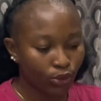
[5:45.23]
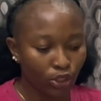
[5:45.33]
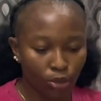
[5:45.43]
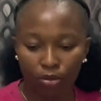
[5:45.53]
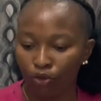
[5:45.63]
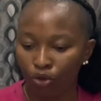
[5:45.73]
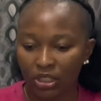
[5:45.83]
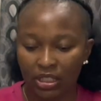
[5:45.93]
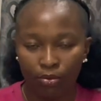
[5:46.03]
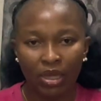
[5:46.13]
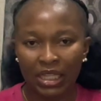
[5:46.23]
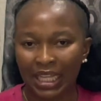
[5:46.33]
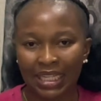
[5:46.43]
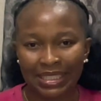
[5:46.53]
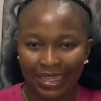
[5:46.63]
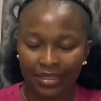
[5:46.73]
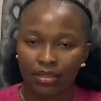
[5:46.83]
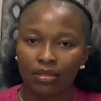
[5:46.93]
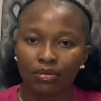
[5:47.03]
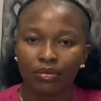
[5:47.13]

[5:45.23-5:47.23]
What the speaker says: put it on top of God's table, and that's that.